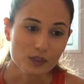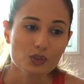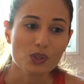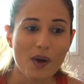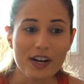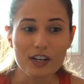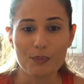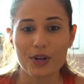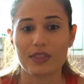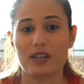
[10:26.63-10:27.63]
So I wanted to
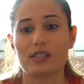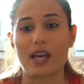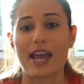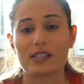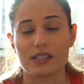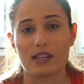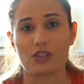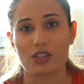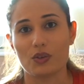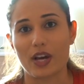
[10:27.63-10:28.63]
bring this idea
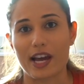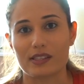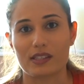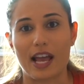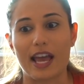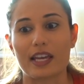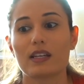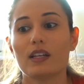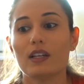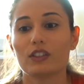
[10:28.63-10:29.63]
to you guys
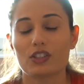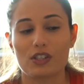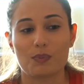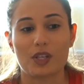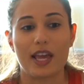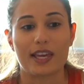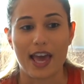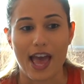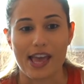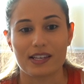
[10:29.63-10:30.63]
today just to be like,
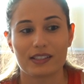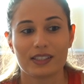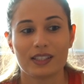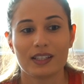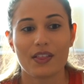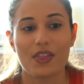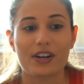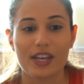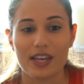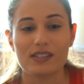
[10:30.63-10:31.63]
hey,
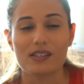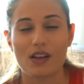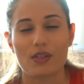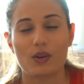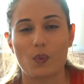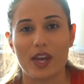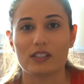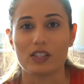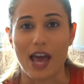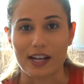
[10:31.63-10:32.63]
there is another way
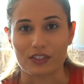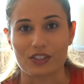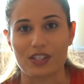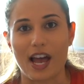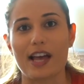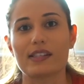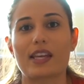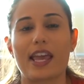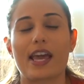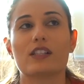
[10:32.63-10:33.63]
to
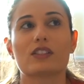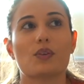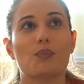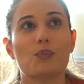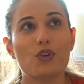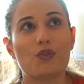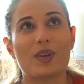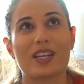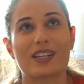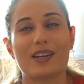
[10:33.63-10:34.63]
exercise, and
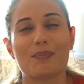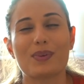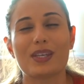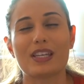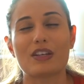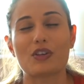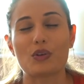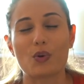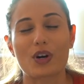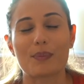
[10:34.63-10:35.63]
movement can be
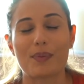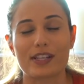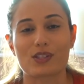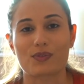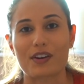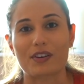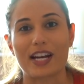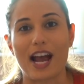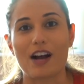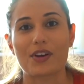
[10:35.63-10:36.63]
your best friend
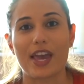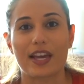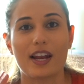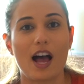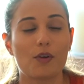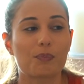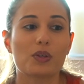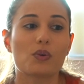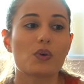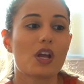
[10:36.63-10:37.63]
right now. It can help
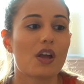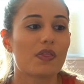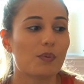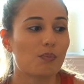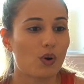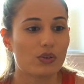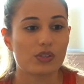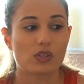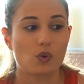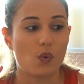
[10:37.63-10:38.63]
you the
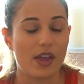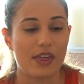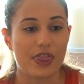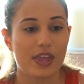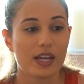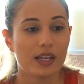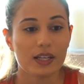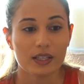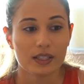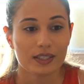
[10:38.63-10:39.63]
most with
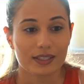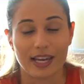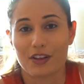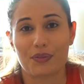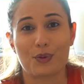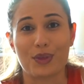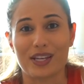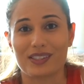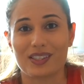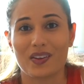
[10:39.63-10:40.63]
getting through
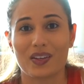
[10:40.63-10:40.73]
this